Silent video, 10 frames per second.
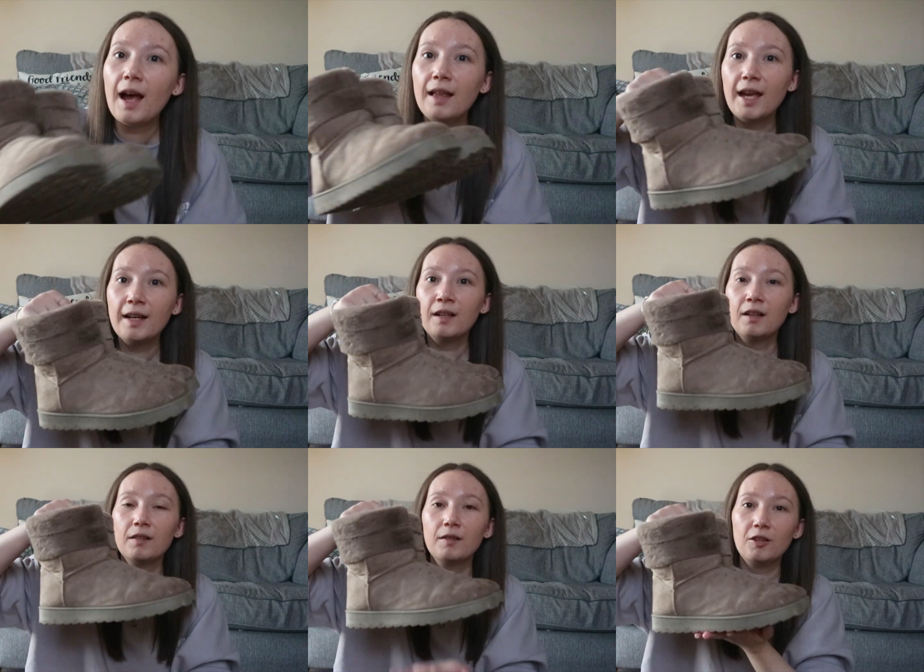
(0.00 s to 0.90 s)
I then
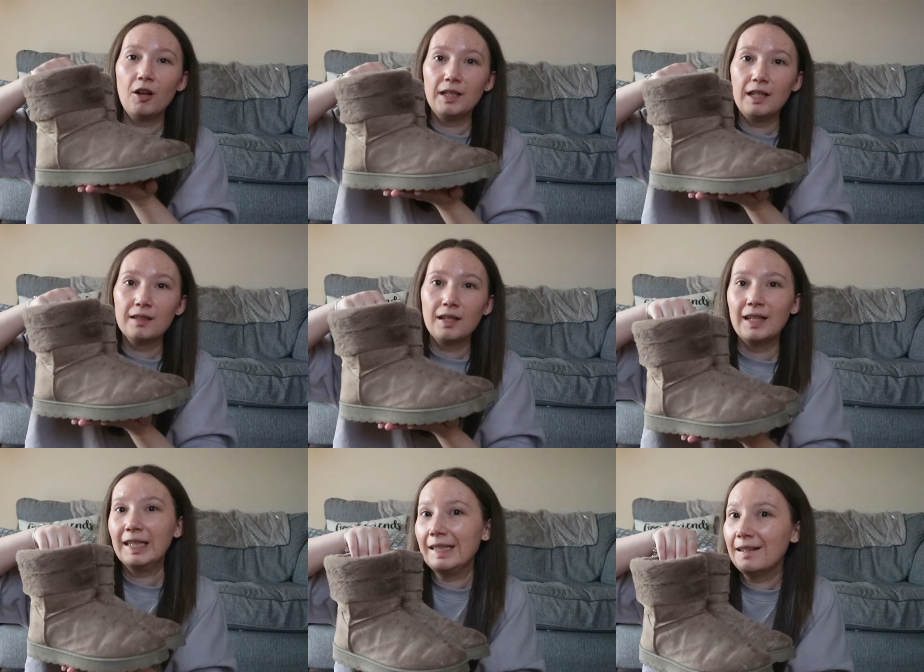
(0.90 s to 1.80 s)
got these
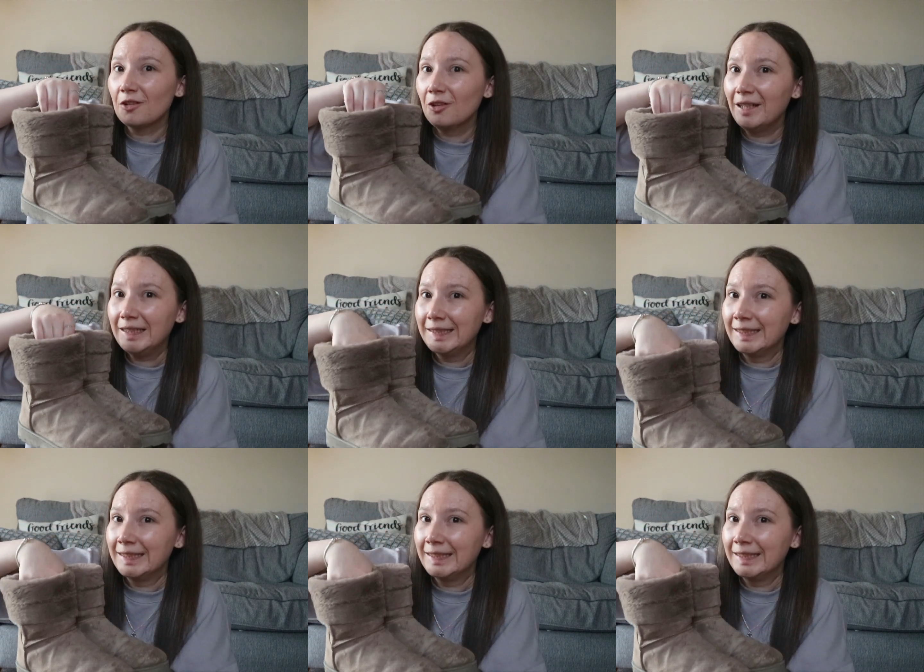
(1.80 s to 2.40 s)
in this colour